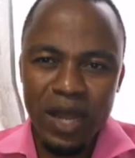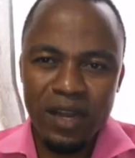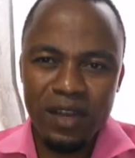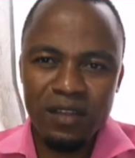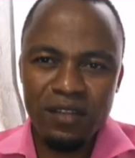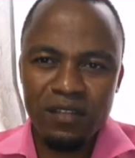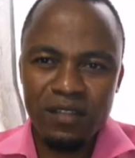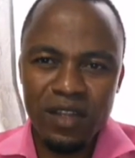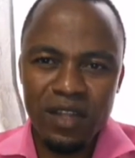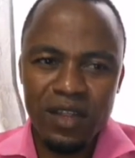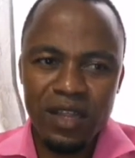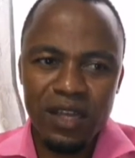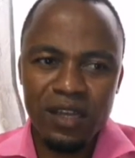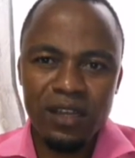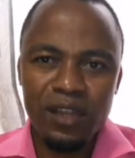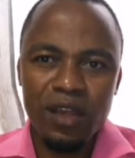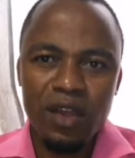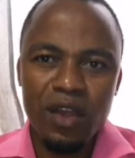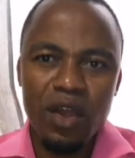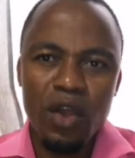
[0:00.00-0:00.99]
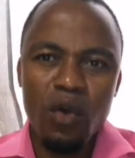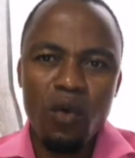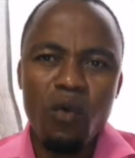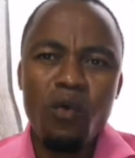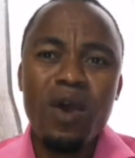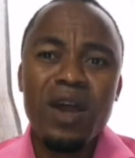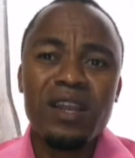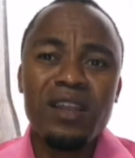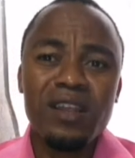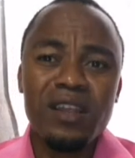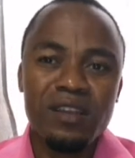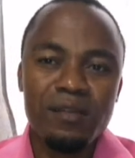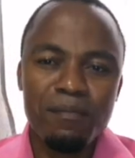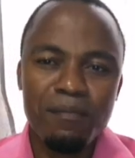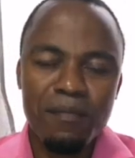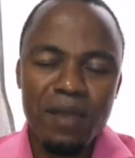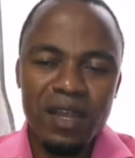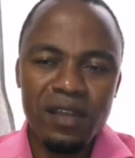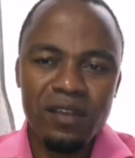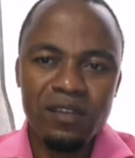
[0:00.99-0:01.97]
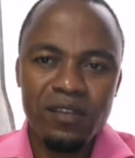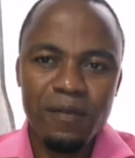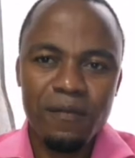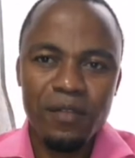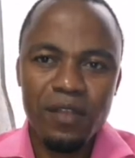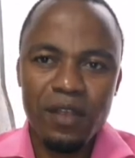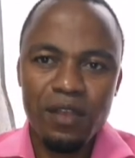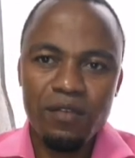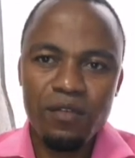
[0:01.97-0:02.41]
understand that what it meant,